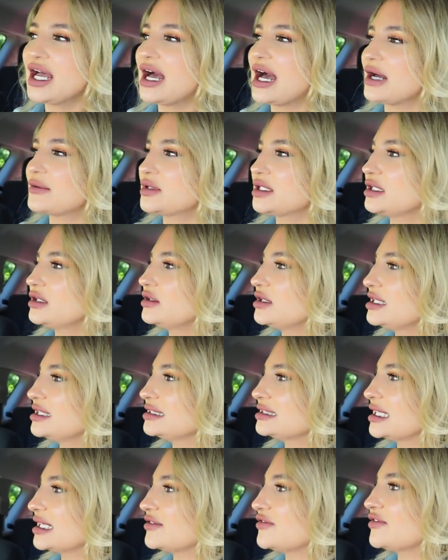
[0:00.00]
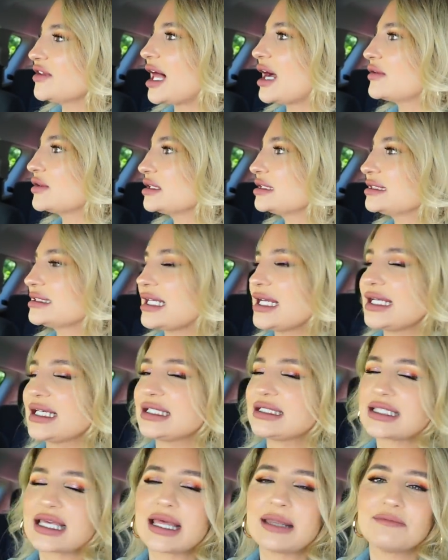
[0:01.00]
I wanna go to this like flower
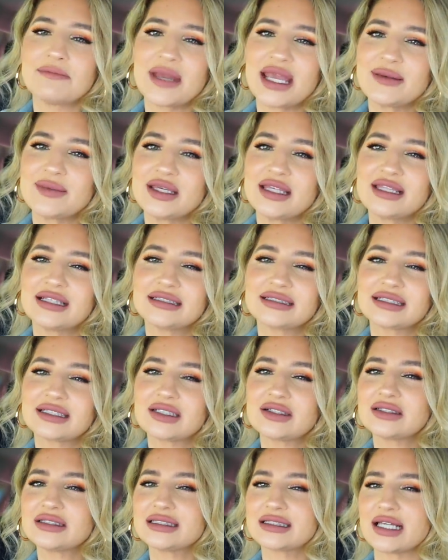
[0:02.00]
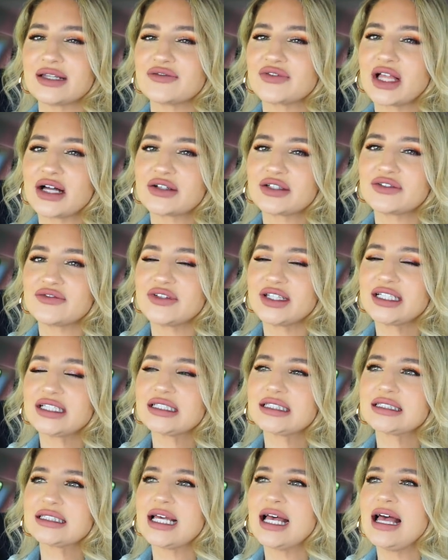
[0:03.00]
stand and maybe this little sunflower
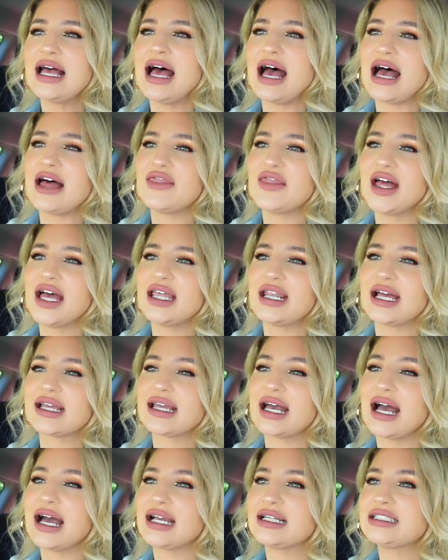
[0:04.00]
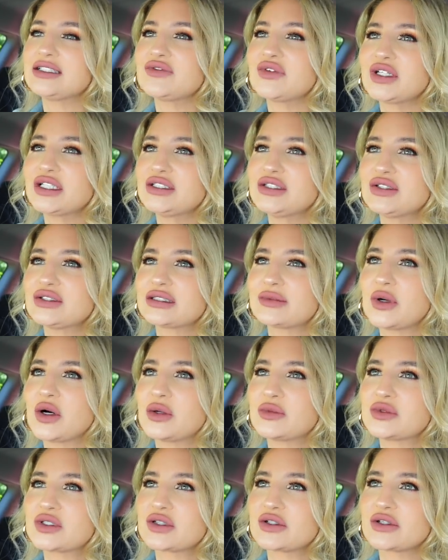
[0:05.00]
field. And then I kind of wanna do some
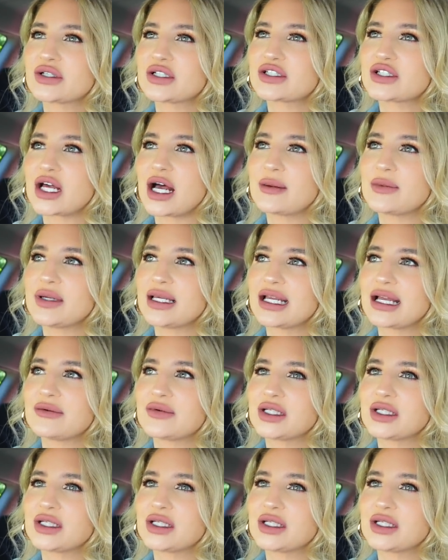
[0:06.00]
home decor shopping.